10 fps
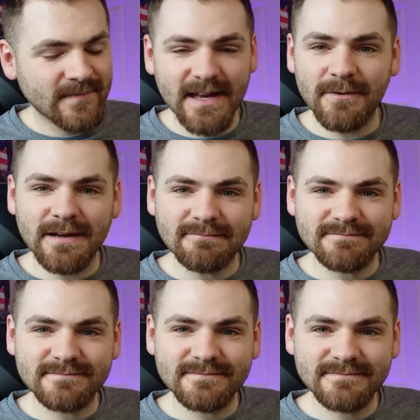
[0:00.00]
Anyway,
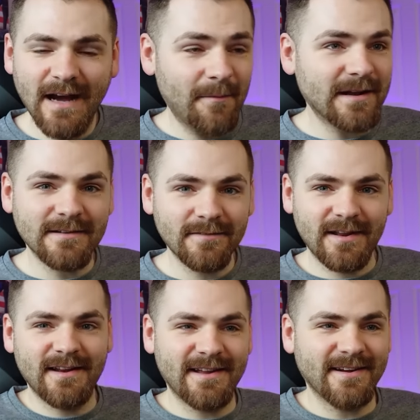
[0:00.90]
I'm in a
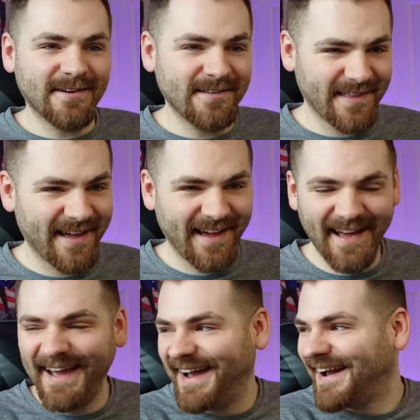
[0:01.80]
video
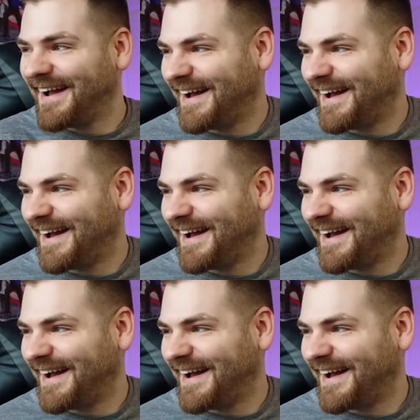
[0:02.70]
there.